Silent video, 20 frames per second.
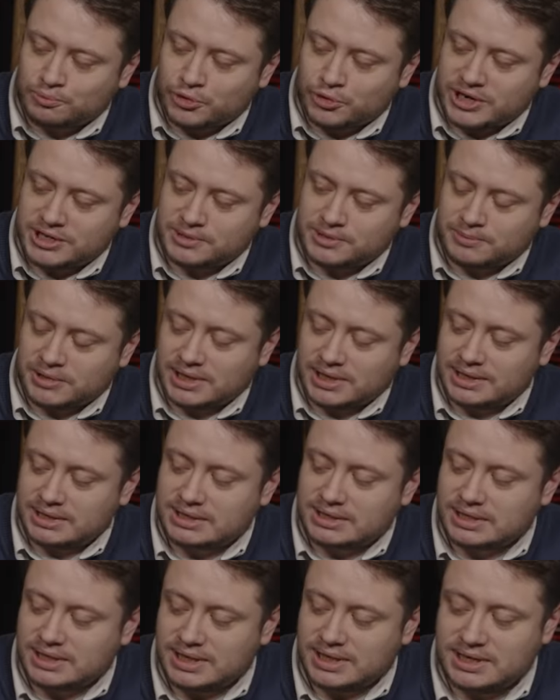breastplate
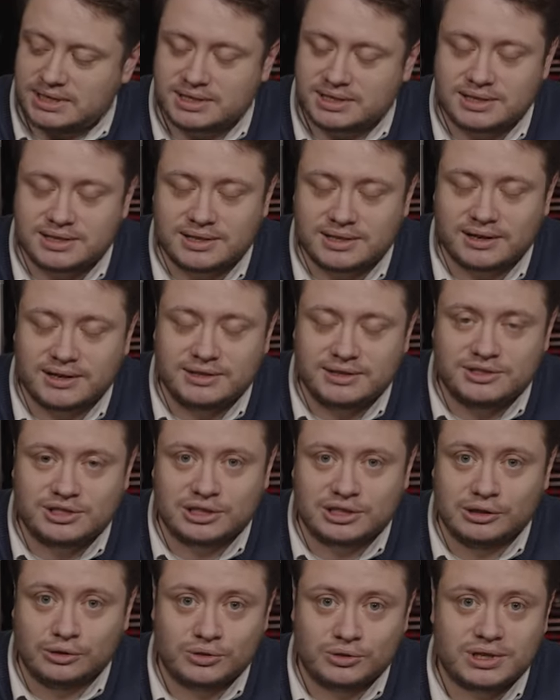is designed
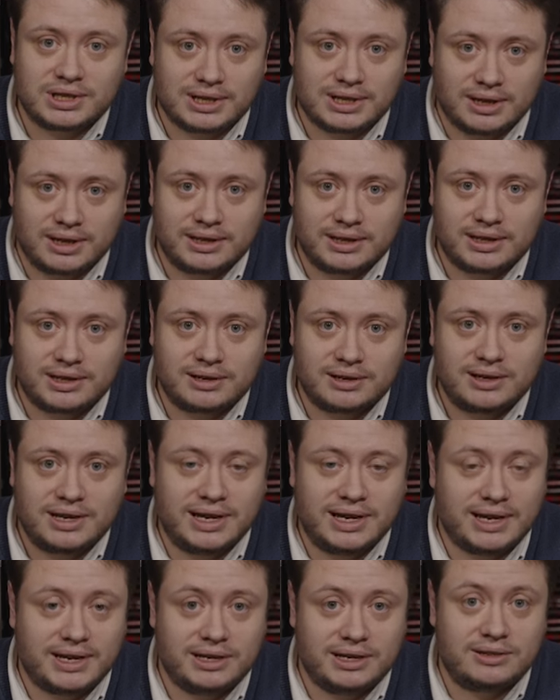to look like
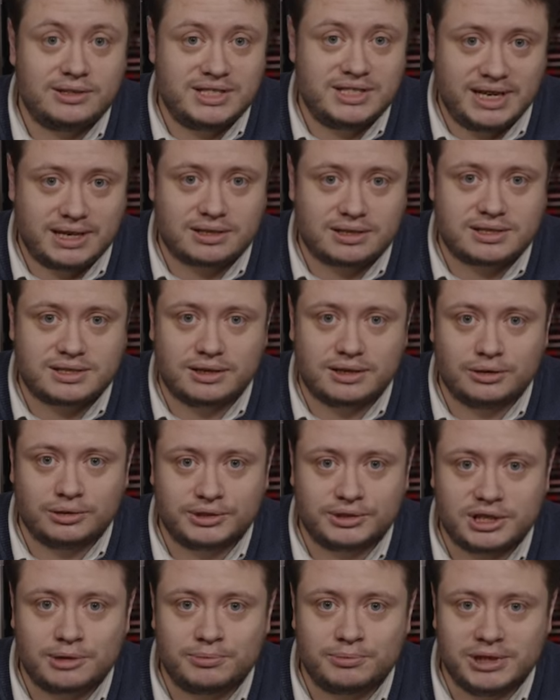a textile
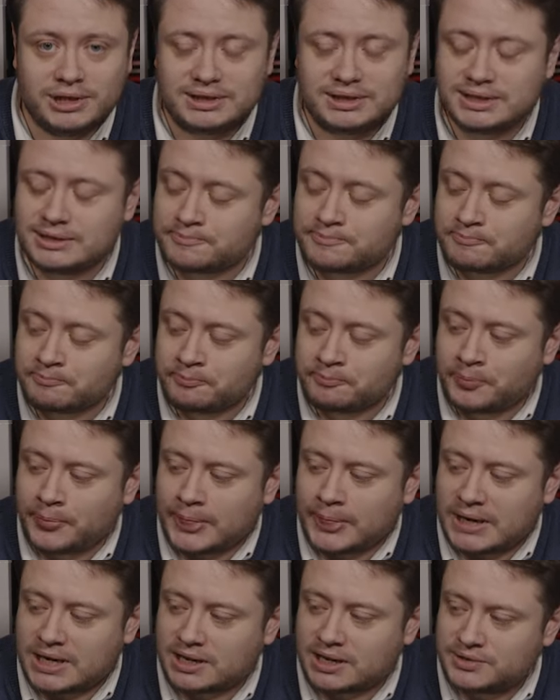doublet.
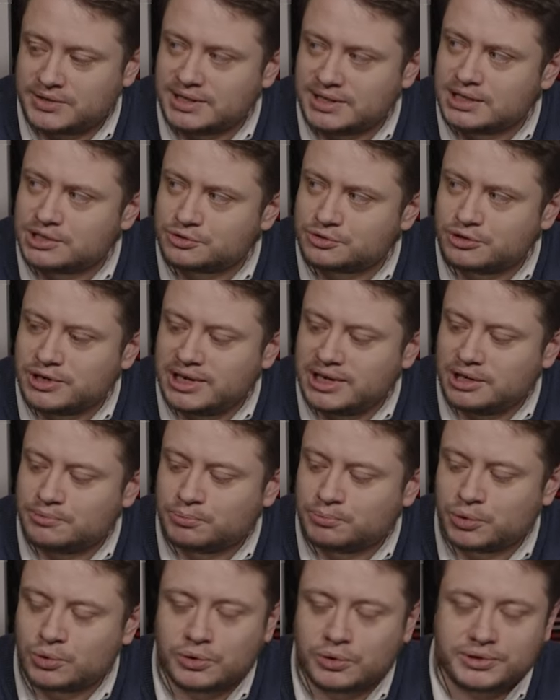And I think it's really
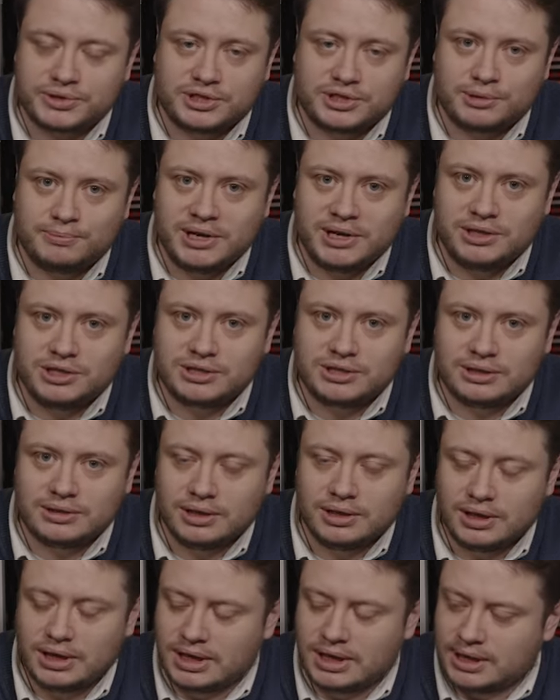important to mention
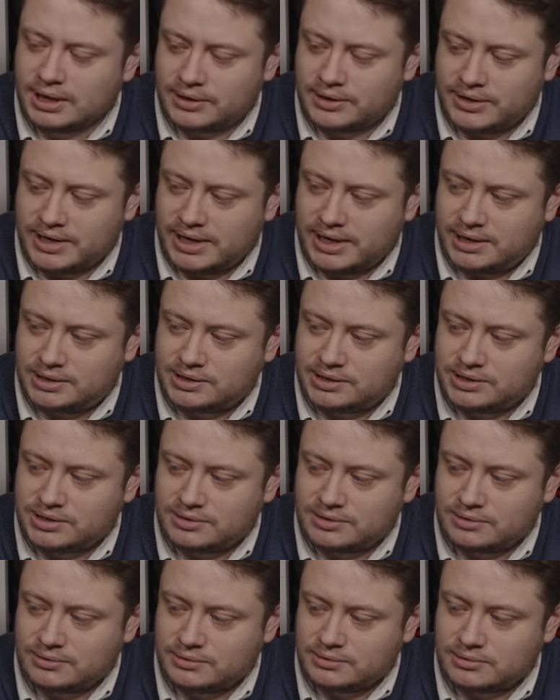that
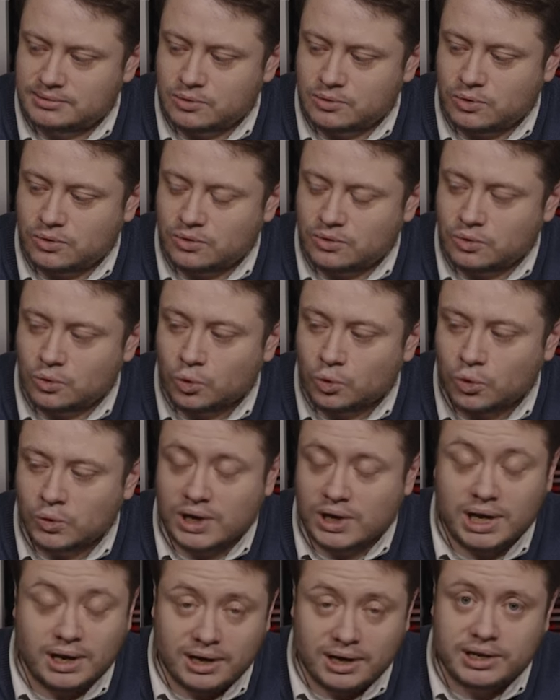all
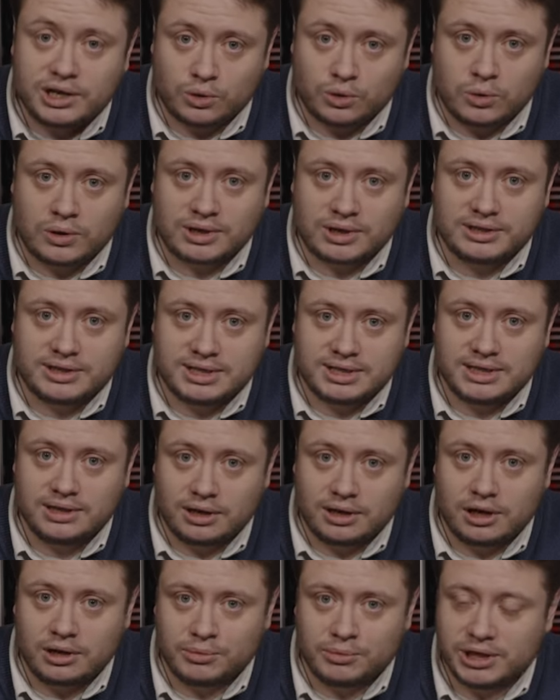high quality
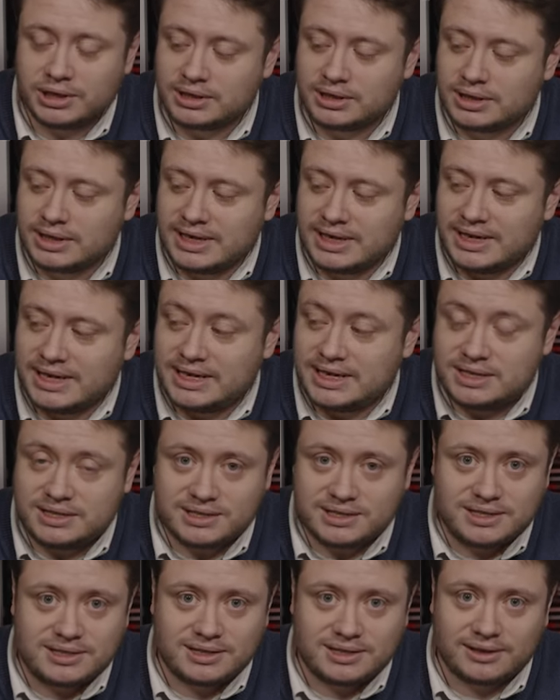armour is
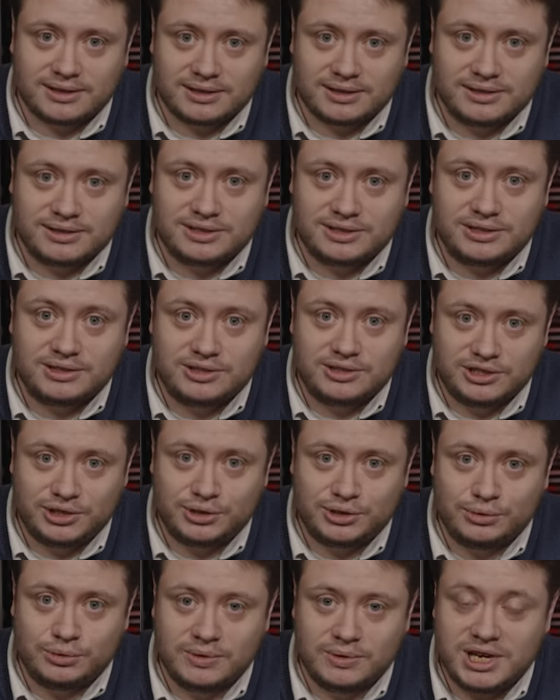designed
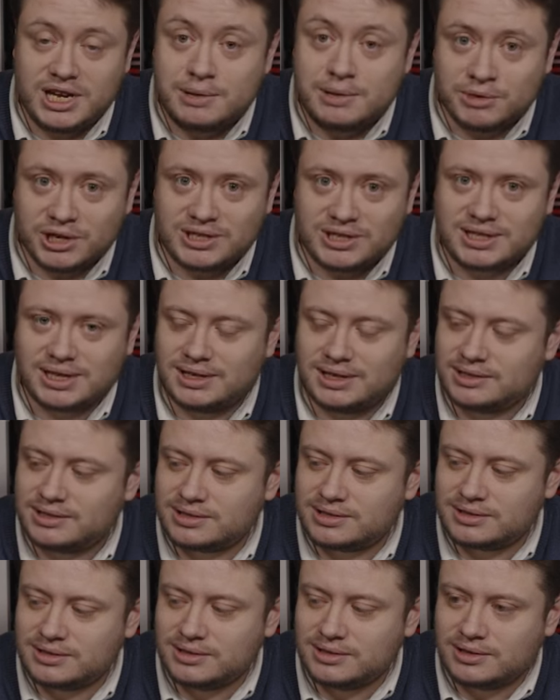to
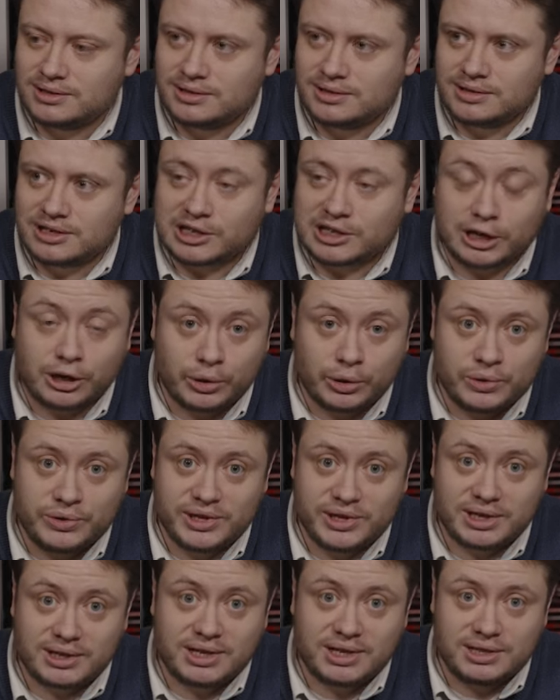imitate
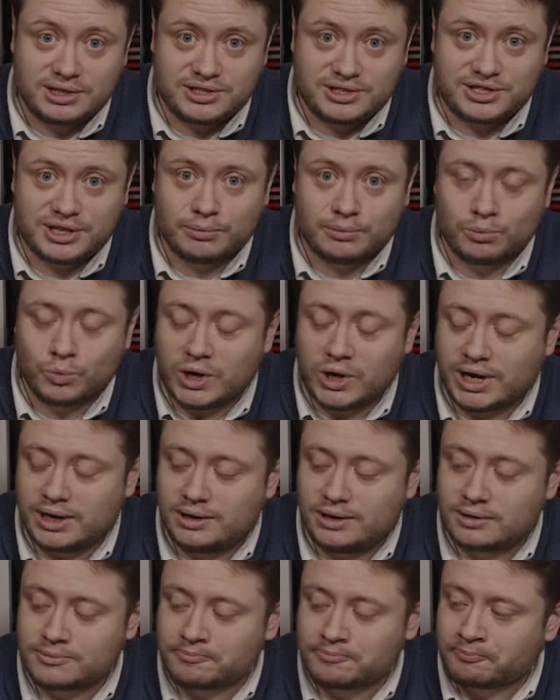clothing in some
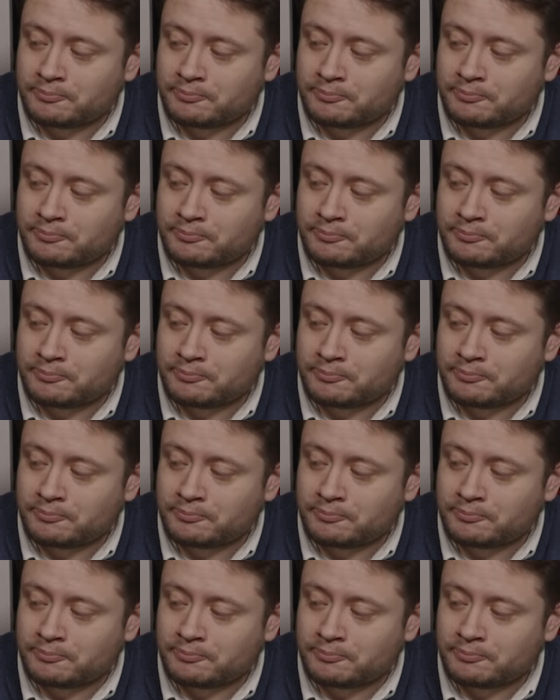way.